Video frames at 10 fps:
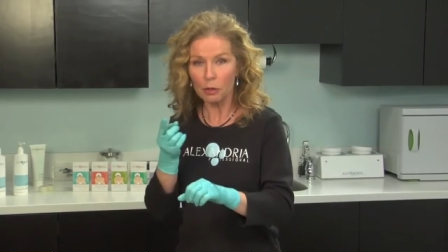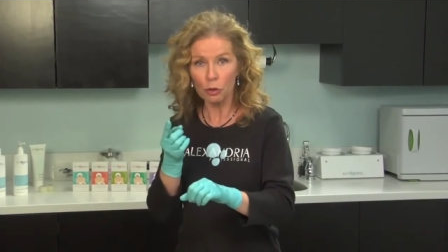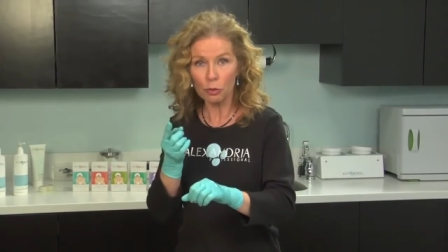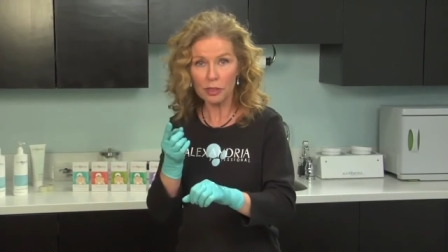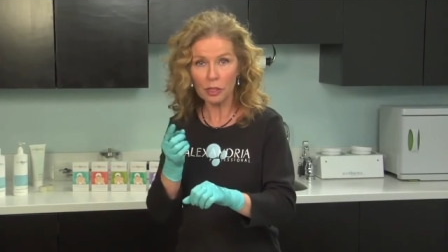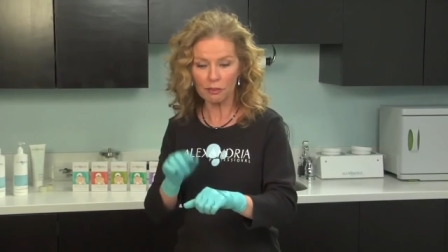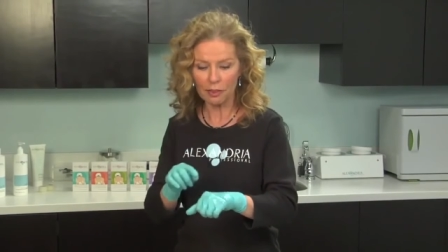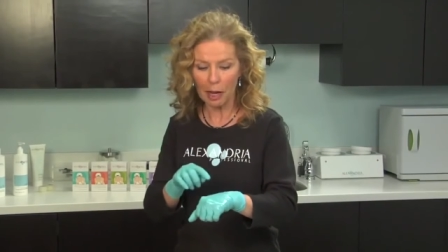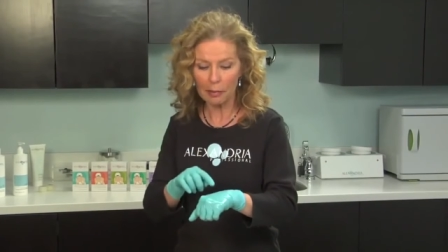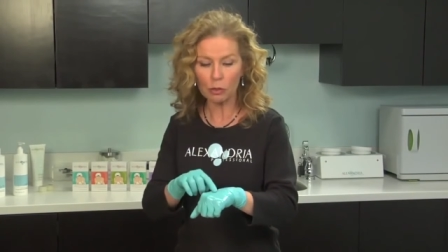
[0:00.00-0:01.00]
using your
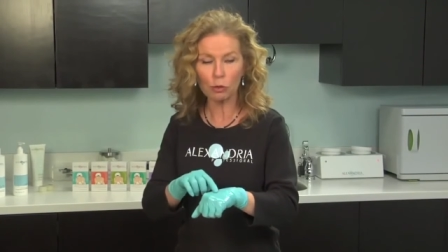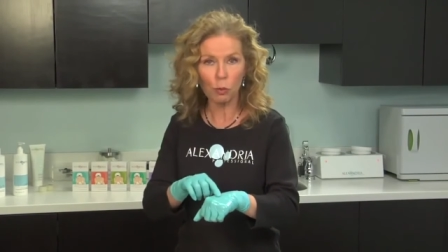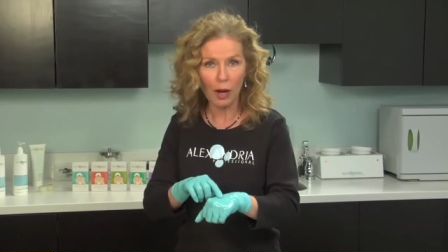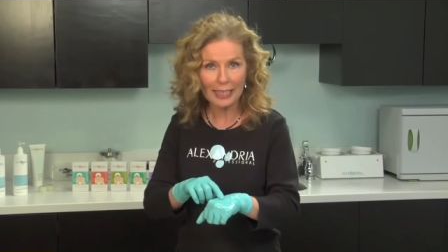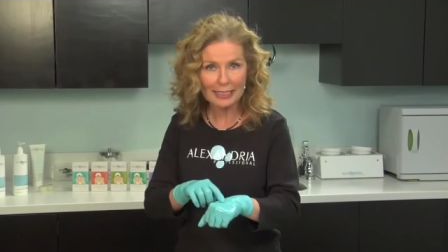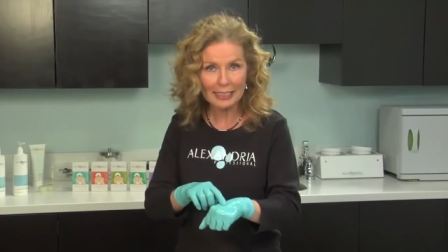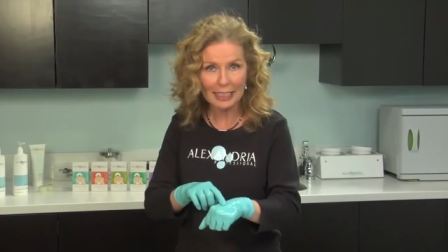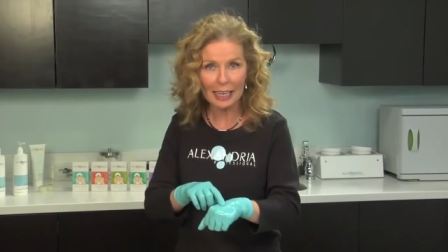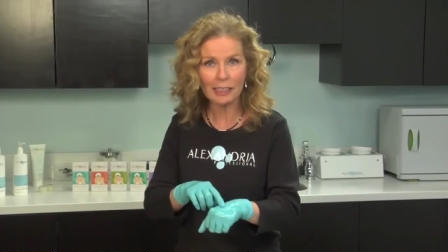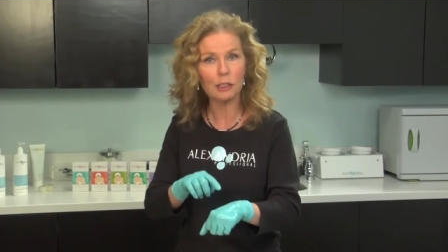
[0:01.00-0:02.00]
phenomenal twice a
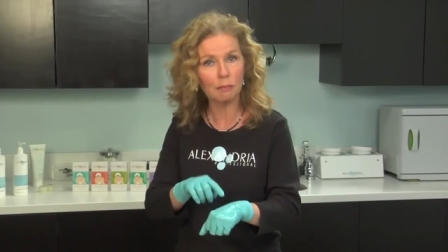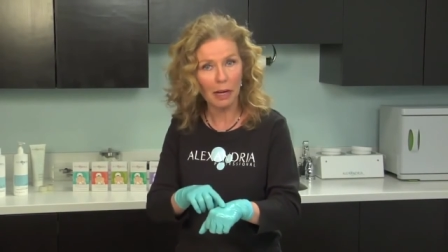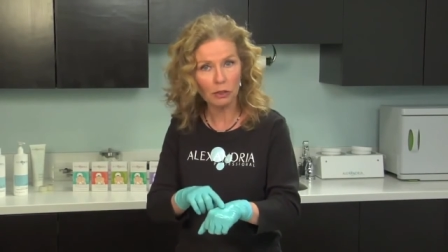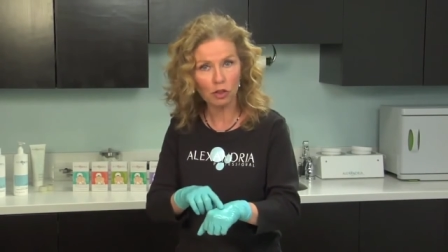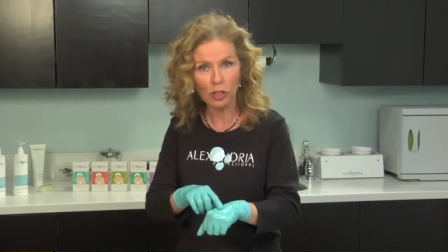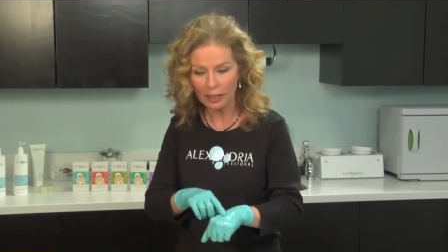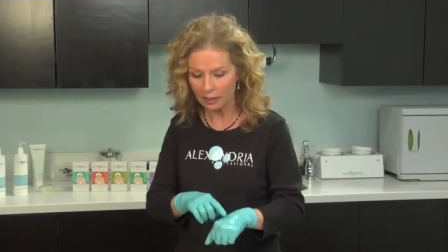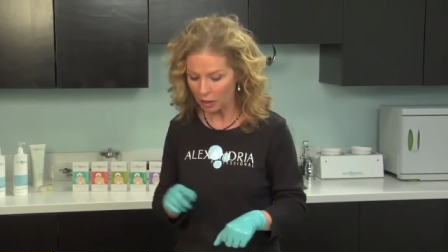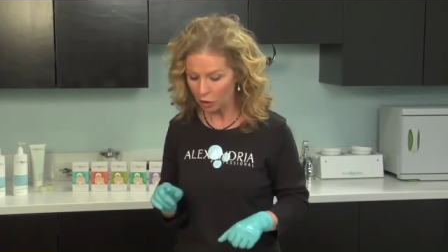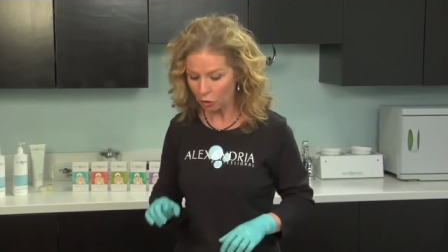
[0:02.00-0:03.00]
day spot check.
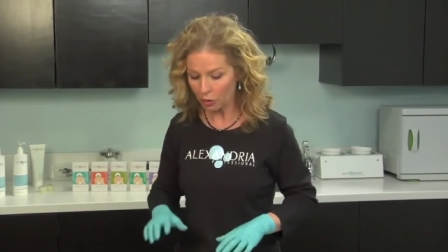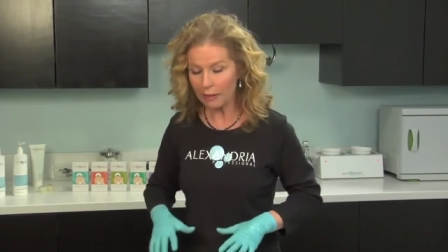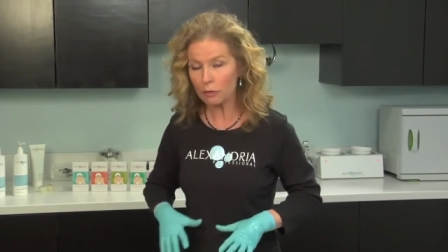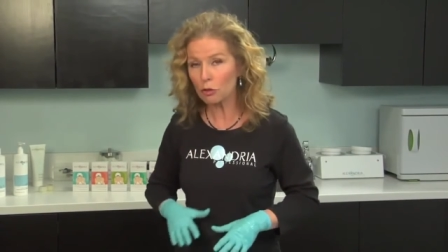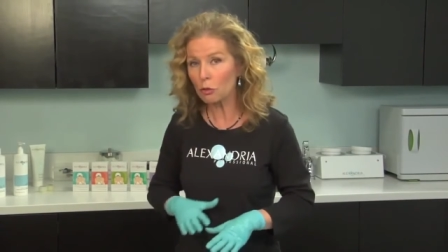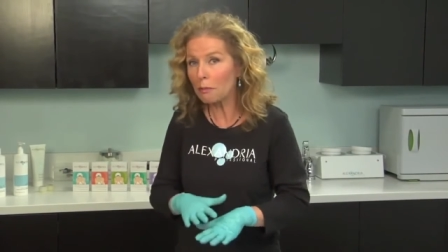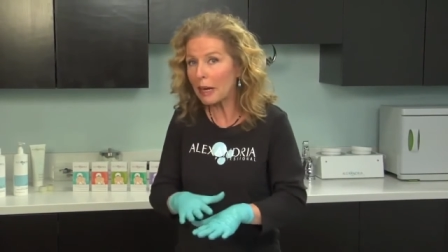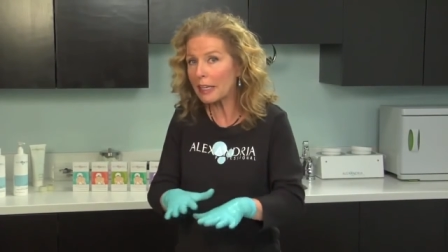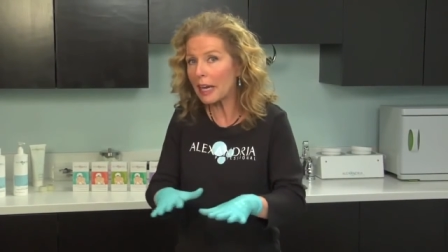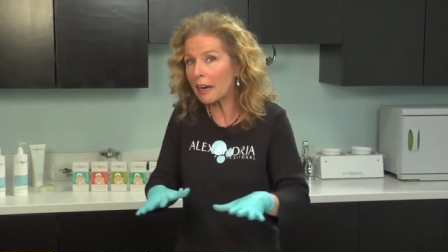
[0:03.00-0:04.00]
You don't have to do a
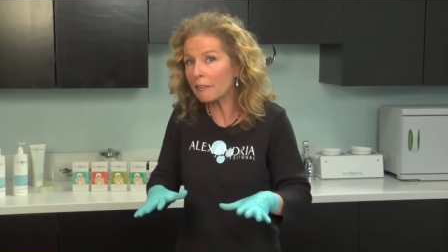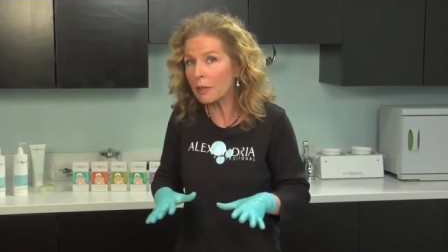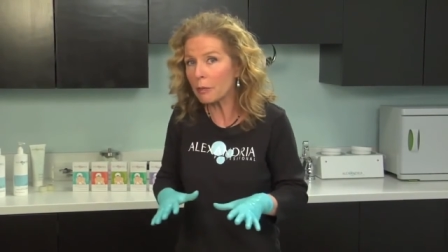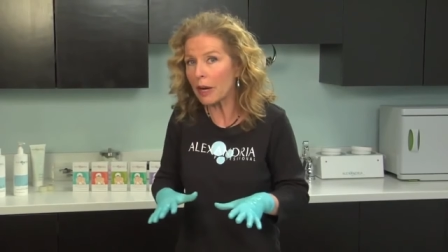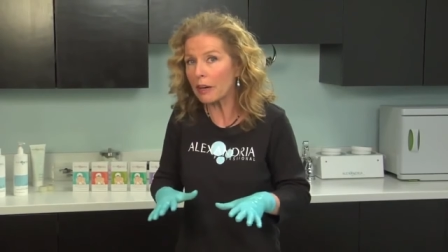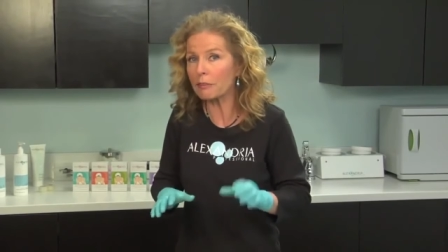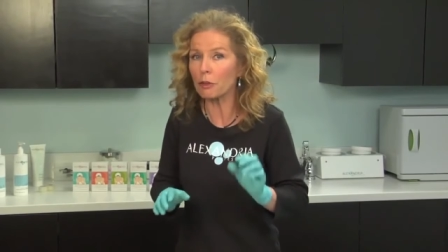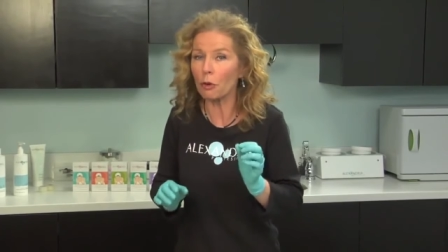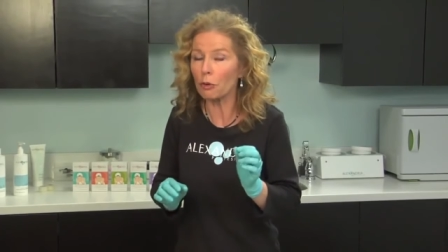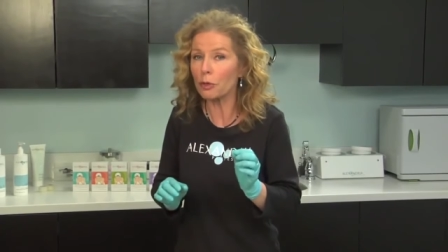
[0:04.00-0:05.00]
mud everywhere if
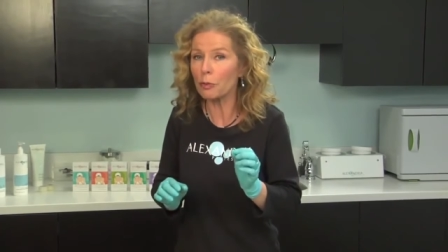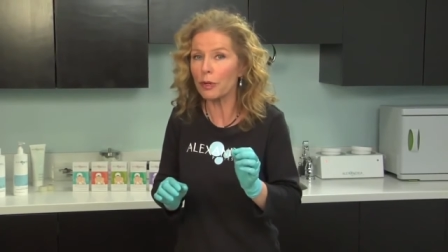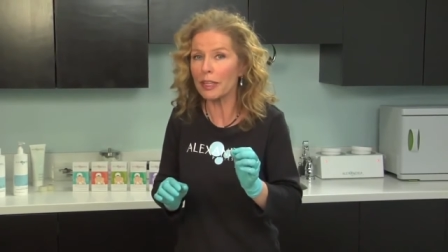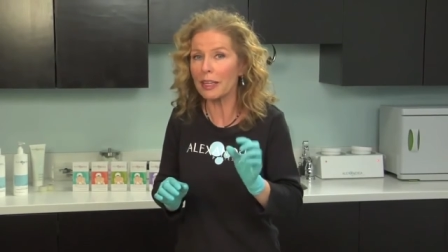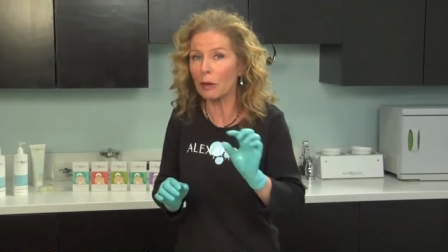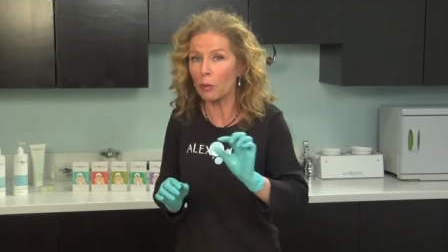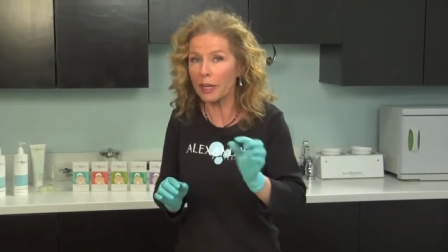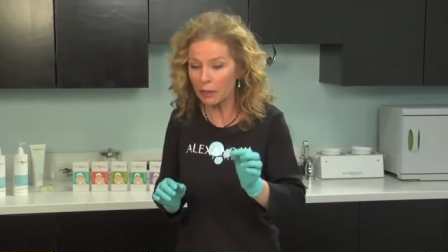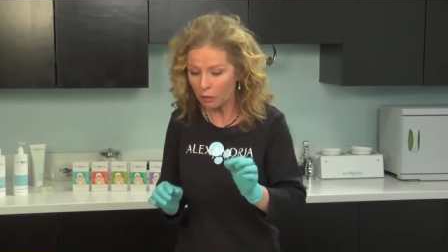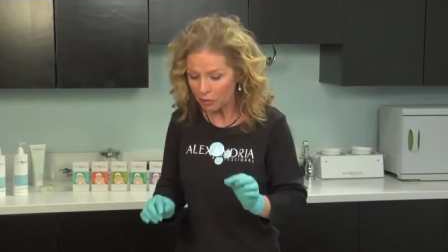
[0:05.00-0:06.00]
you're only working on one
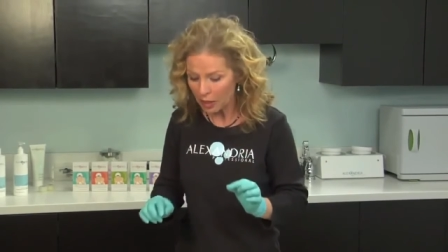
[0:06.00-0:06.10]
ingrown.